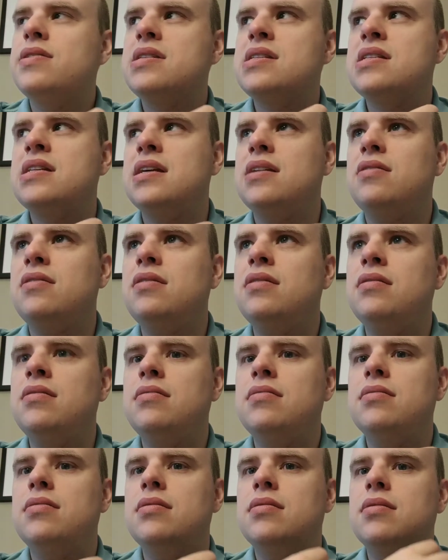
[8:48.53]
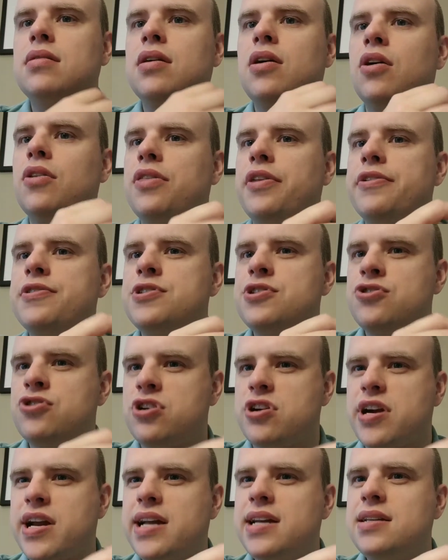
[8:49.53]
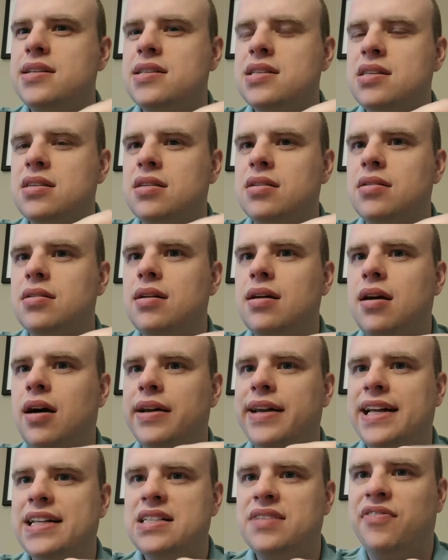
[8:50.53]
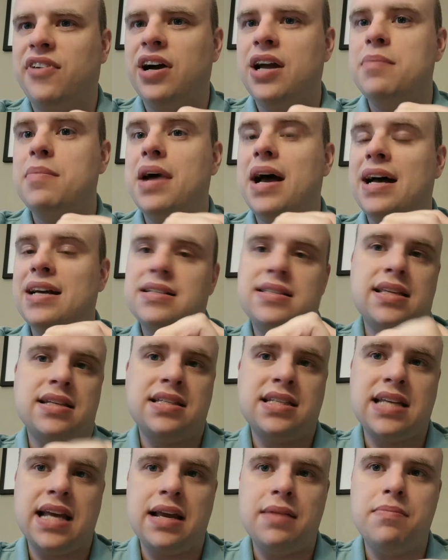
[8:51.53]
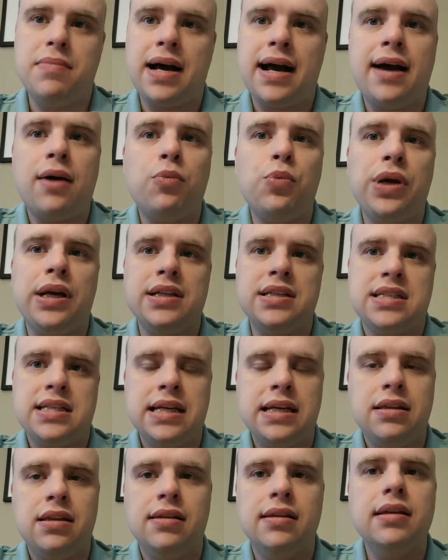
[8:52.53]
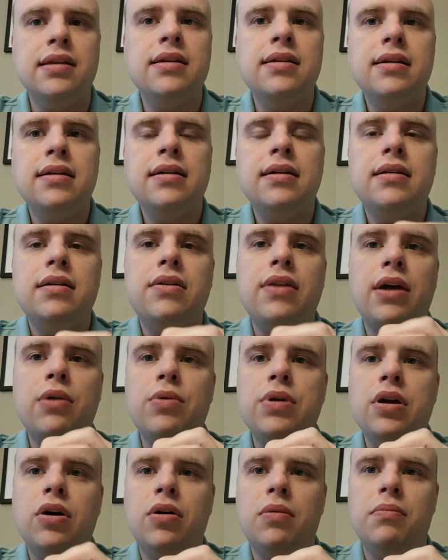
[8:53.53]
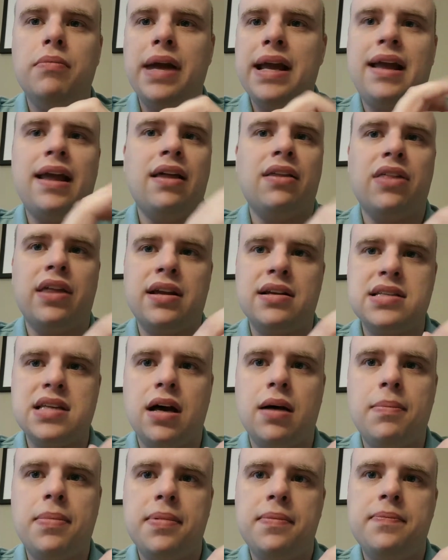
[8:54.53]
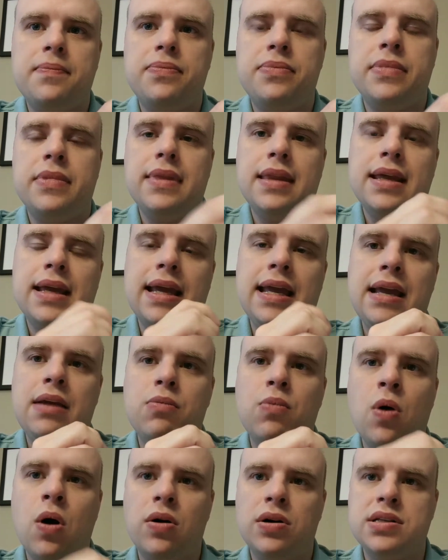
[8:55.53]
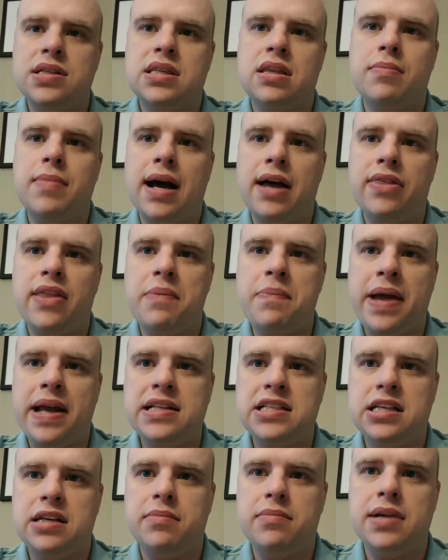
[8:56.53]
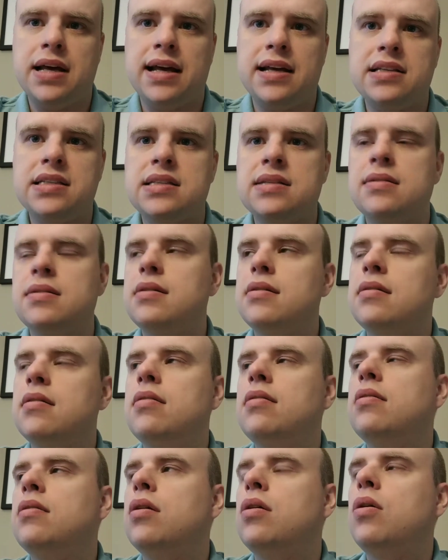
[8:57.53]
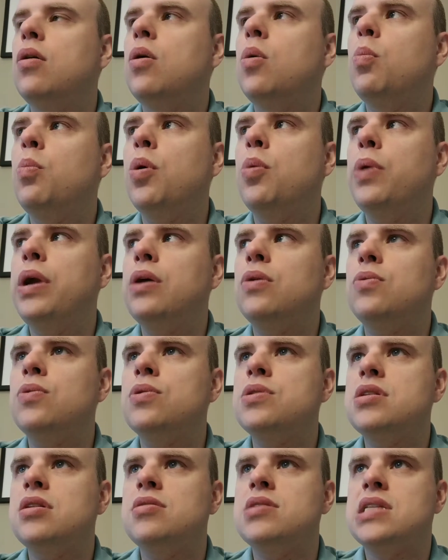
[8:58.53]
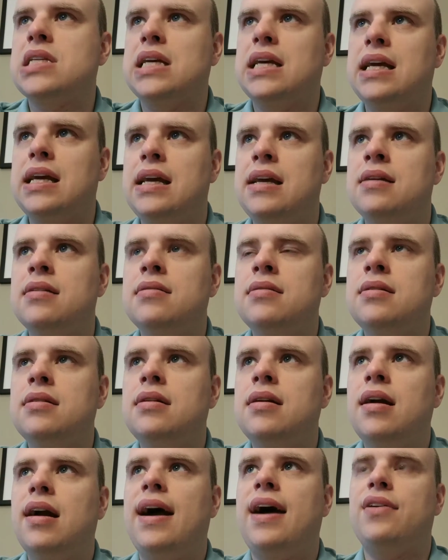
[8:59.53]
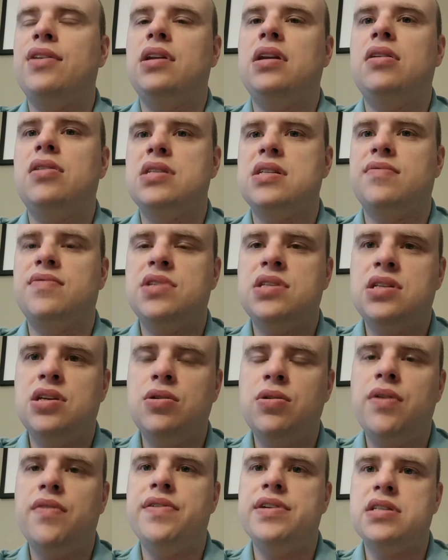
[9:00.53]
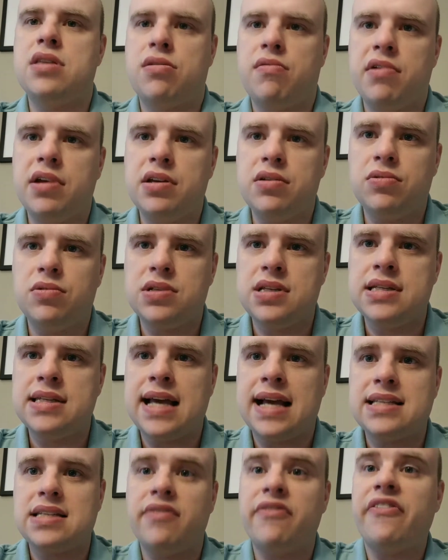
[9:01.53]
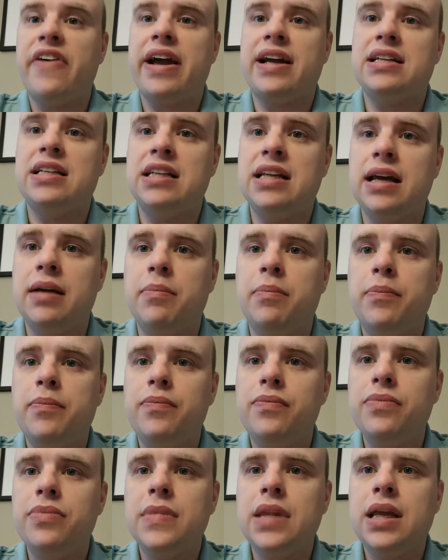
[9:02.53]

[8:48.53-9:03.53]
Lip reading: still got those traits that identify him as the same man. We can see that they were not making things up. He was the man they painted him as. But we also see how the loss of 2 of his 3 daughters has affected him,